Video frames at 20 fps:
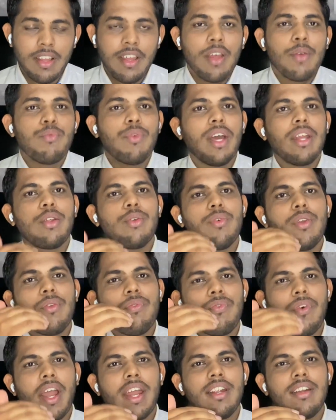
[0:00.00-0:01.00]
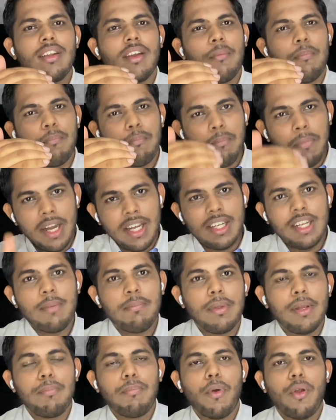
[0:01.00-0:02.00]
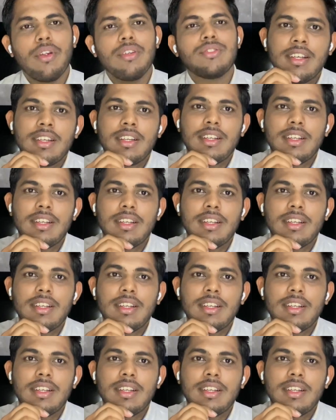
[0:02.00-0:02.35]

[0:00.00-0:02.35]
where you will find multiple points